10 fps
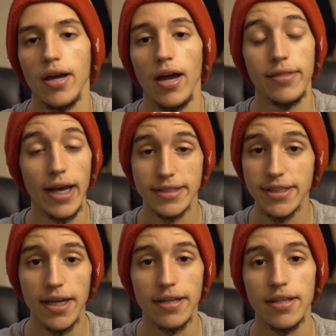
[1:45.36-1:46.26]
and that's
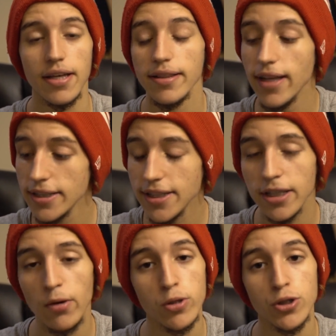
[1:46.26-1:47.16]
it. That's it.
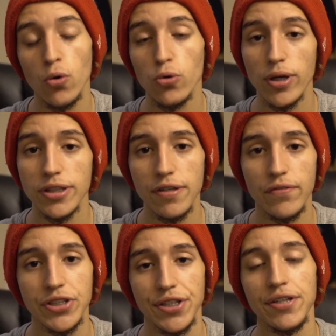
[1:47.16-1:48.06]
There was no
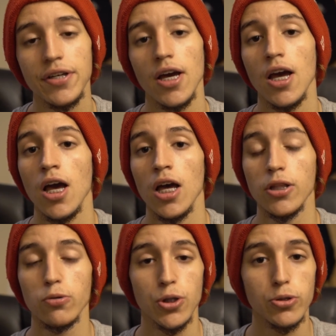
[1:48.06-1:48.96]
creativity.
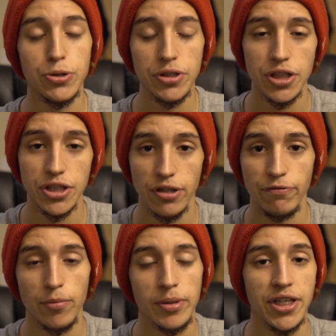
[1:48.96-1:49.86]
There was no transition
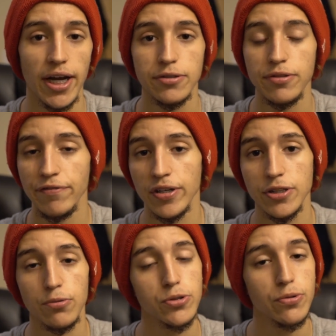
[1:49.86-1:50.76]
from attack to defense.
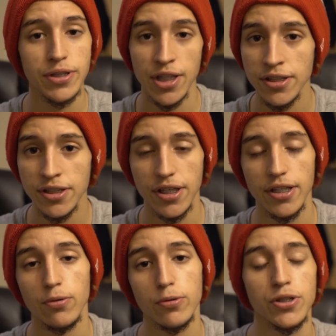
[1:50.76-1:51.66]
There was no intensity.
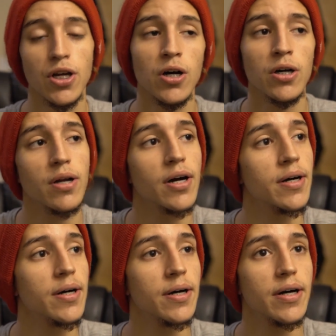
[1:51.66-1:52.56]
There was
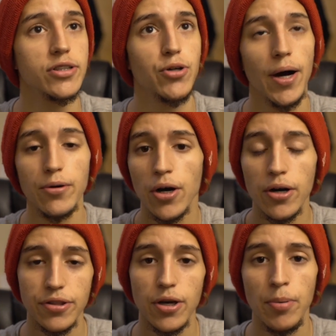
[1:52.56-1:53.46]
not trying to
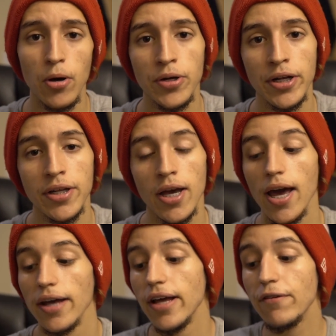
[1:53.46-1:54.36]
hurt the opponent.
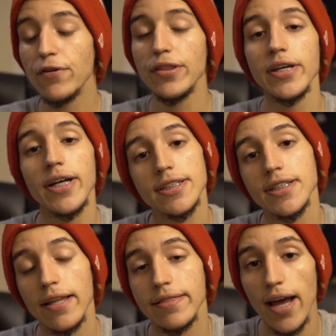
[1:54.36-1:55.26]
And everything is
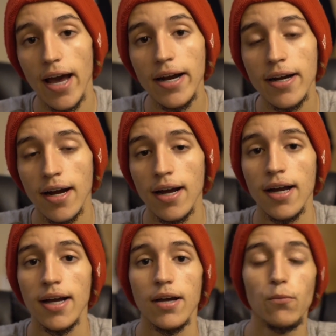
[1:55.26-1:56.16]
set there.
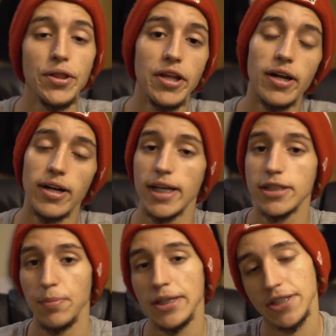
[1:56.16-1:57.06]
We did it
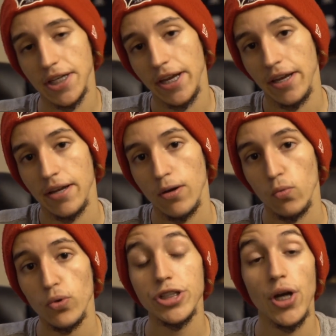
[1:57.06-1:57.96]
against Man City,
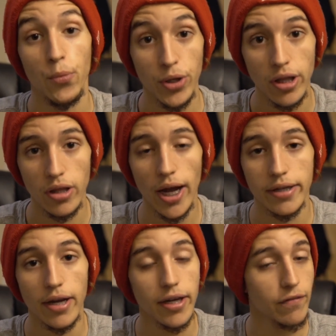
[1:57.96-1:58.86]
which I really liked.
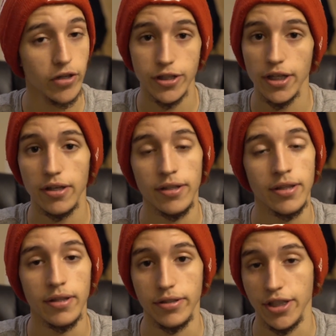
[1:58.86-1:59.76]
I gave
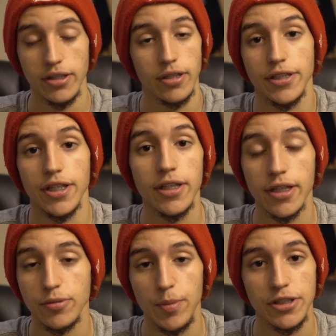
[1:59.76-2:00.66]
Arteta 10 10
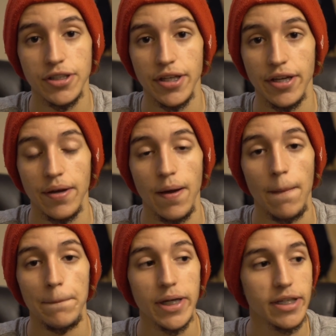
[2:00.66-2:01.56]
against Man City.
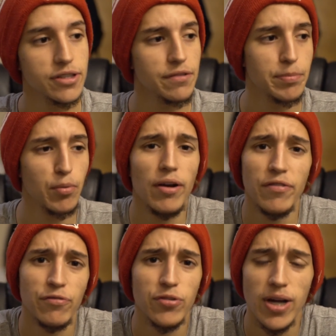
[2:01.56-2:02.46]
But against Liverpool, I
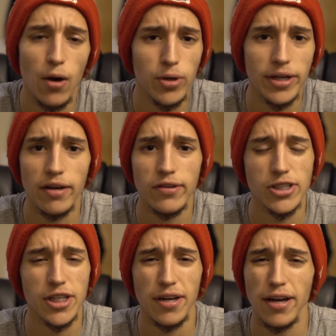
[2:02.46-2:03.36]
even forgot what I gave
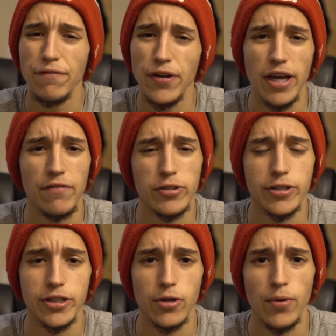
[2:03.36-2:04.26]
Arteta, if I gave
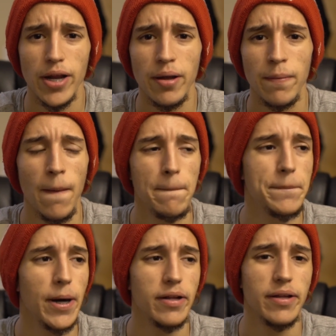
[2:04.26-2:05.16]
Arteta a rating.
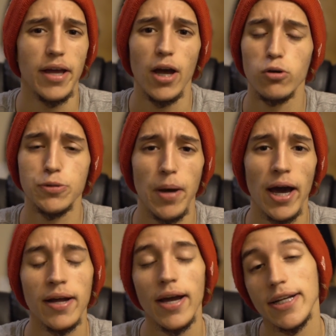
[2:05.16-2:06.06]
But it was
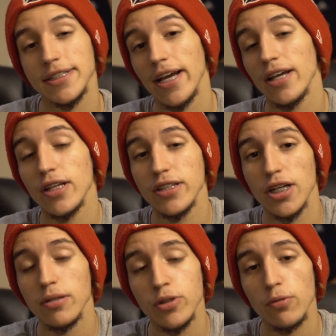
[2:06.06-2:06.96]
bad. And as I said, in
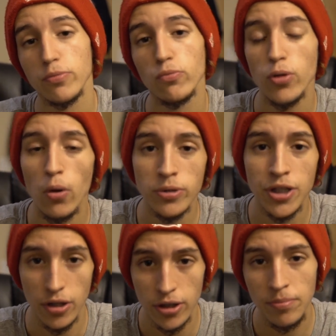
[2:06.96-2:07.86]
terms of long
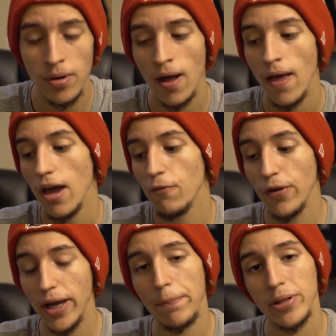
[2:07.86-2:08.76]
term, if we
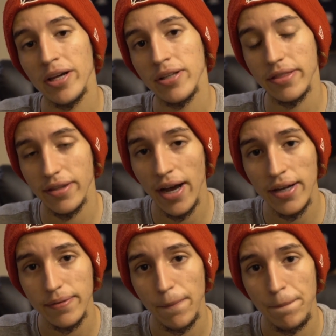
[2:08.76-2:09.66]
keep playing like that,